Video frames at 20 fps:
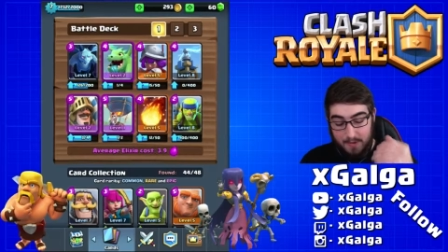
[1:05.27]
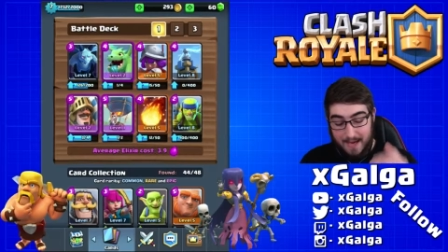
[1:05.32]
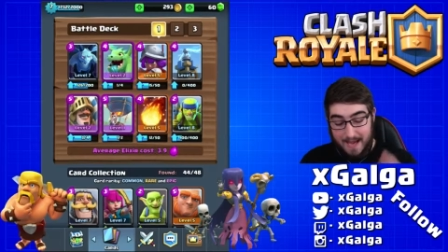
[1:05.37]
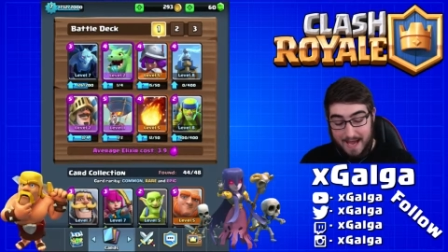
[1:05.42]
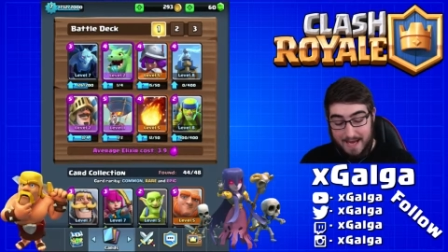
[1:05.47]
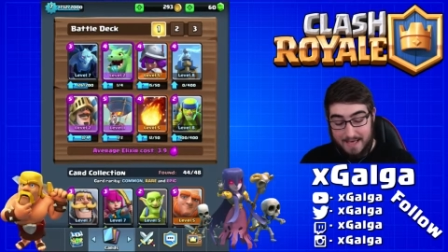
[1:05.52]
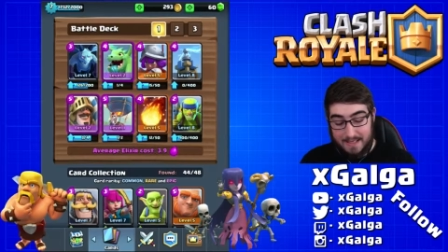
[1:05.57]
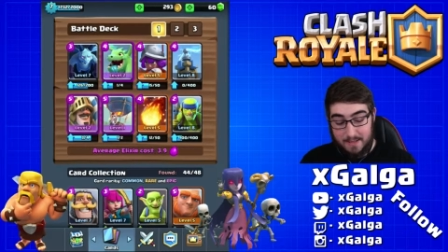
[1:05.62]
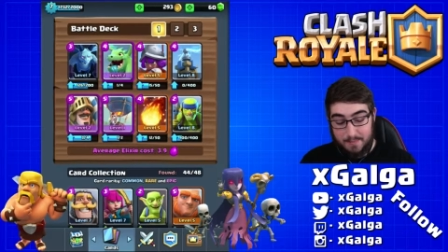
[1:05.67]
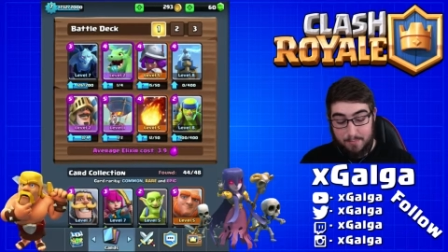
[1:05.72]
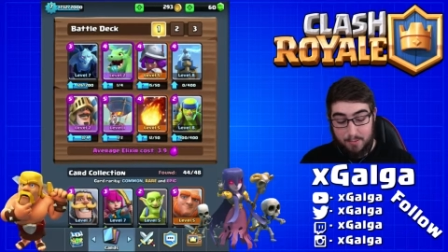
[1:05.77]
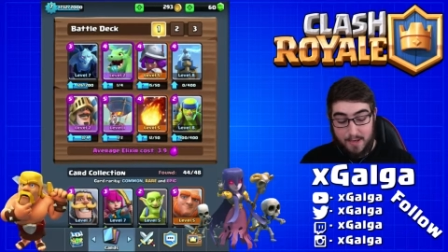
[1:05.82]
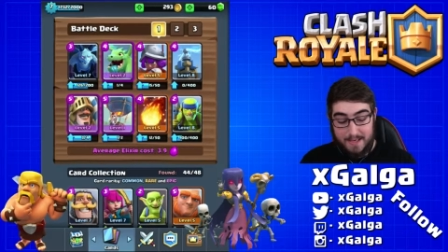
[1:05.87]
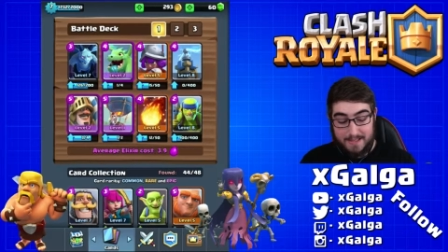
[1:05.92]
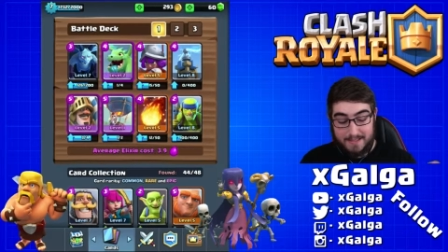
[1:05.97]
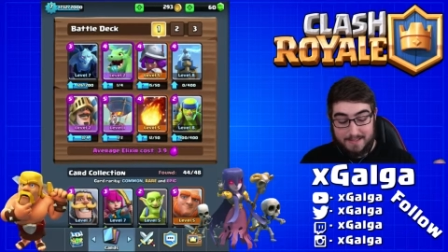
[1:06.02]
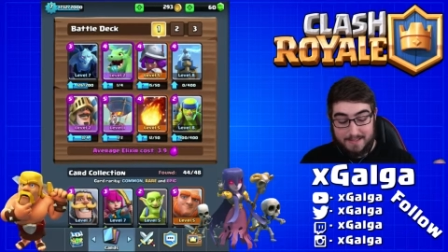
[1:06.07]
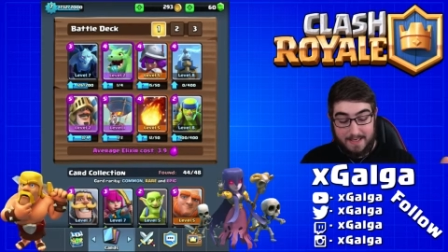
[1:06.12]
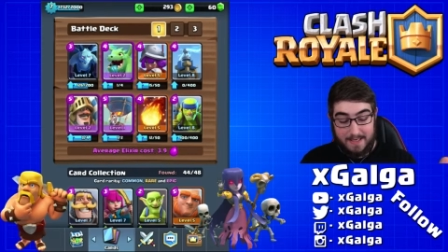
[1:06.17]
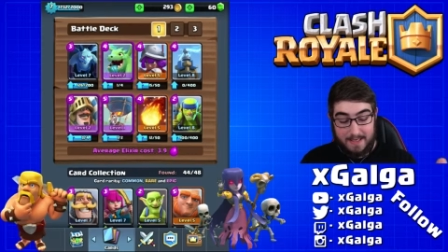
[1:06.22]
So I added the
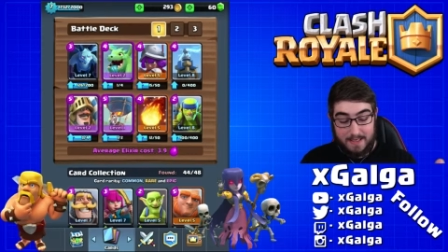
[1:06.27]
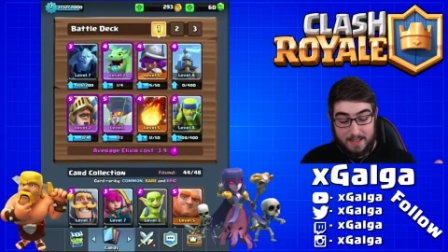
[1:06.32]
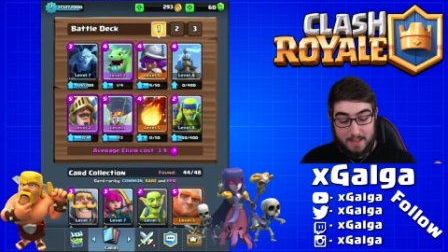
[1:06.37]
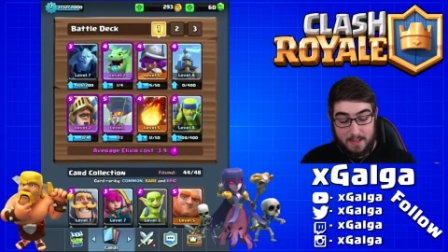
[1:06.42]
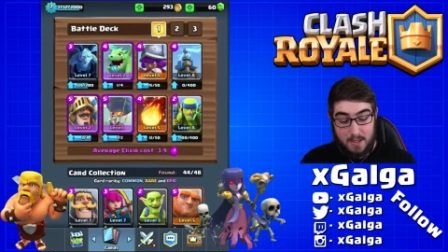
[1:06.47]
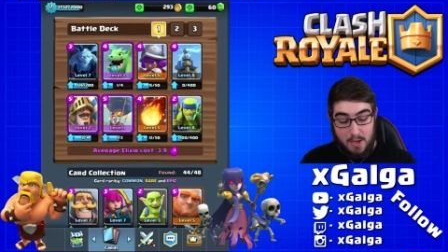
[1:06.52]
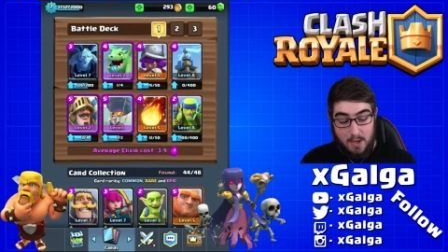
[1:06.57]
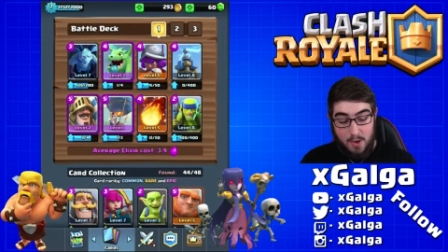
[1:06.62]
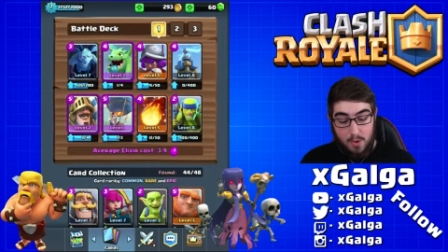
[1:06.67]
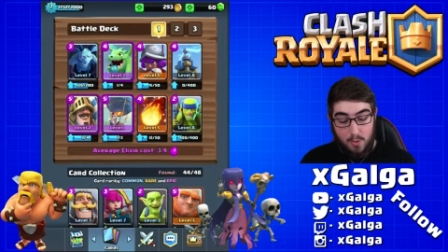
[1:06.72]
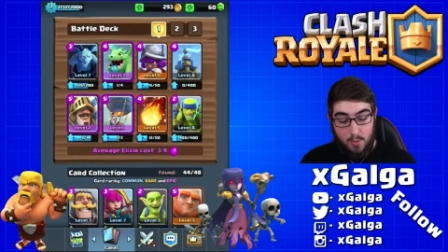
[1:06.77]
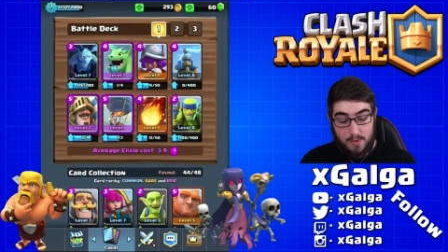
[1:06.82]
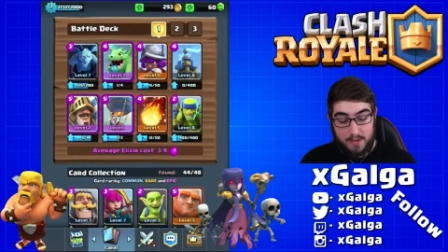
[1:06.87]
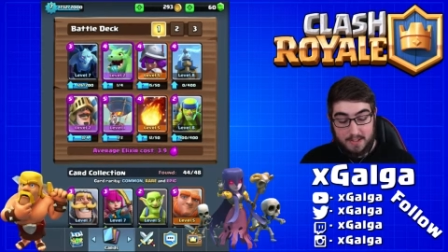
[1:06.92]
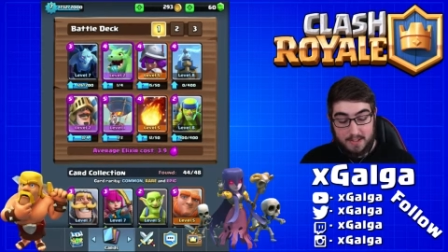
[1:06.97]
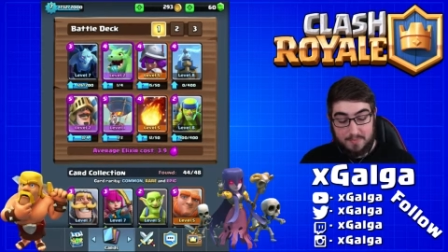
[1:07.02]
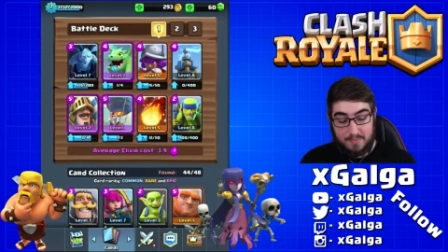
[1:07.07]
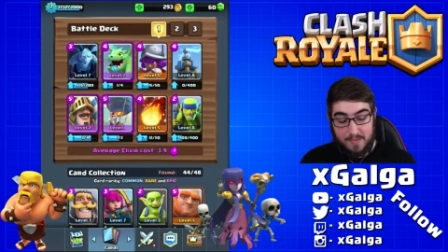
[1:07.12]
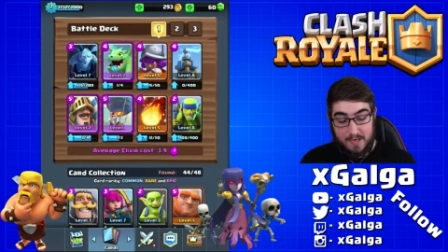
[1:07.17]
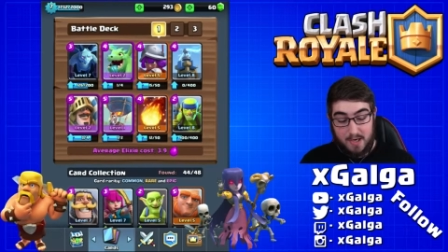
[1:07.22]
Prince in
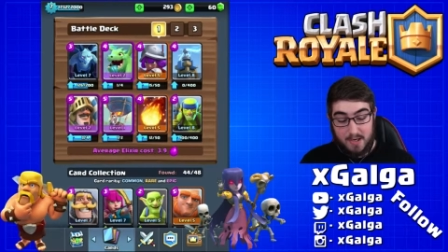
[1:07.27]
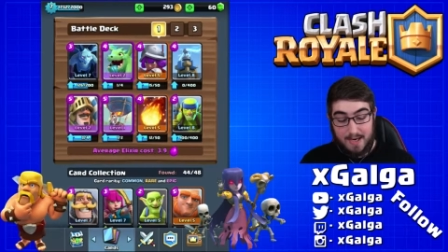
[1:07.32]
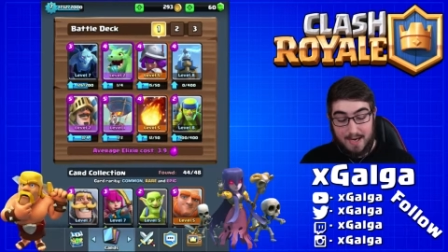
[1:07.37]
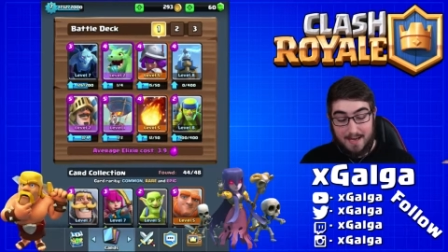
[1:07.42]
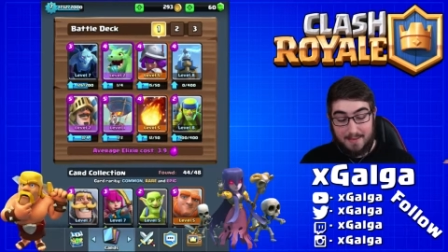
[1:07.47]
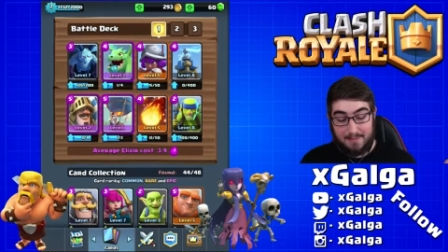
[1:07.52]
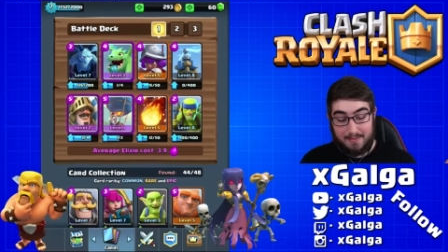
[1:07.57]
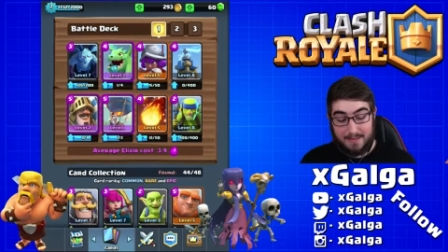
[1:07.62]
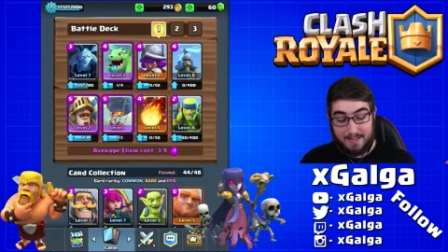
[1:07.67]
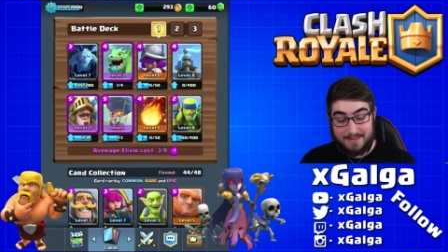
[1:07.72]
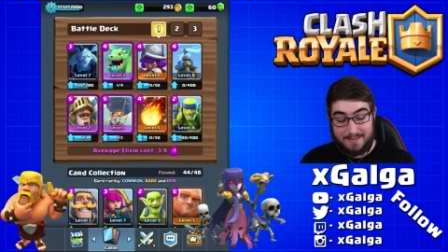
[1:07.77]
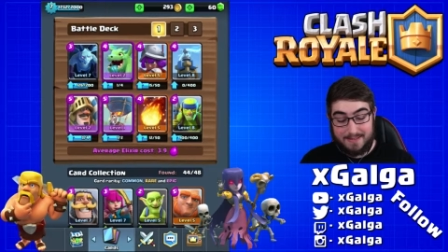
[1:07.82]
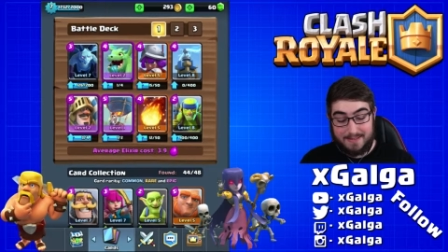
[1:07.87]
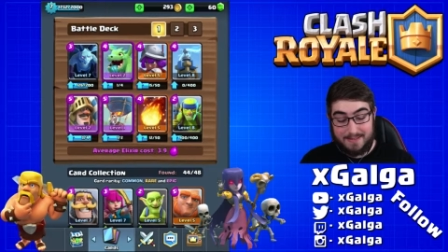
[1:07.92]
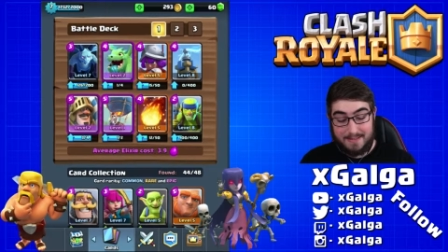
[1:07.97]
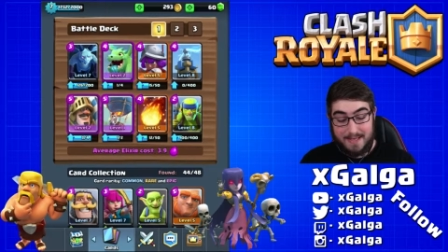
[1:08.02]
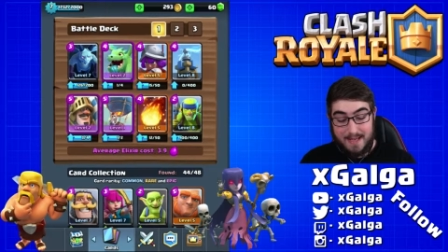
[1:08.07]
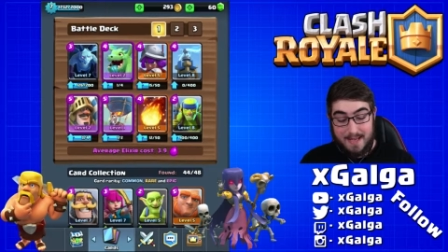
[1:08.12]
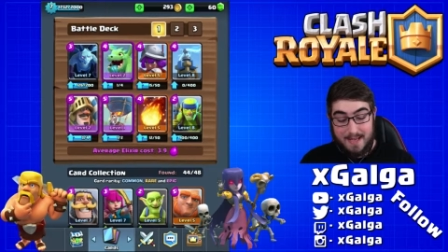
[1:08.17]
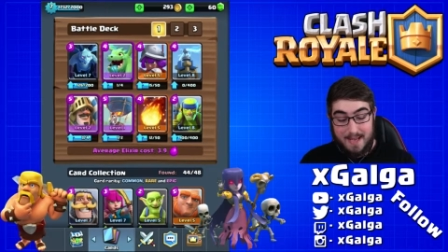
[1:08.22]
with the Spear
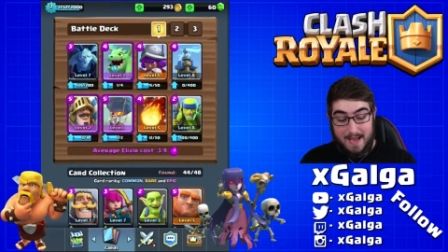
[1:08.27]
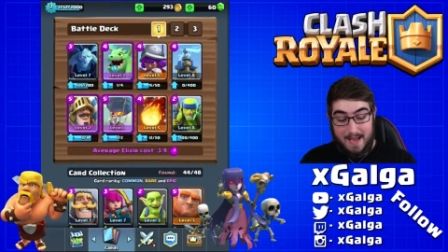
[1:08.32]
Goblins